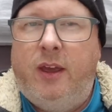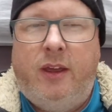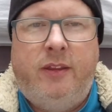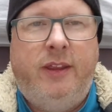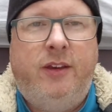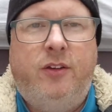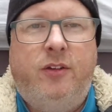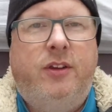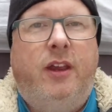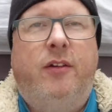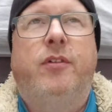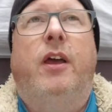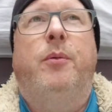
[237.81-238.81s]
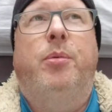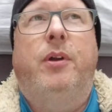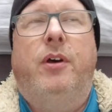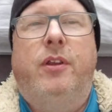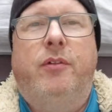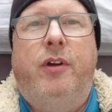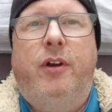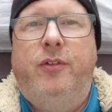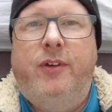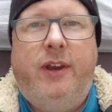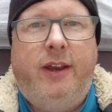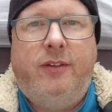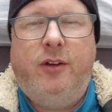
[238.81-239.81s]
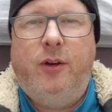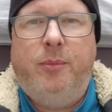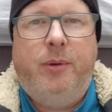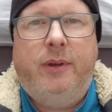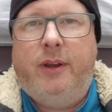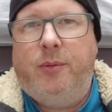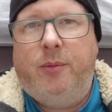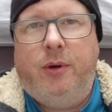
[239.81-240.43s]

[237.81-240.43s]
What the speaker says: and they just kind of like put it on the roof, connect it up, and that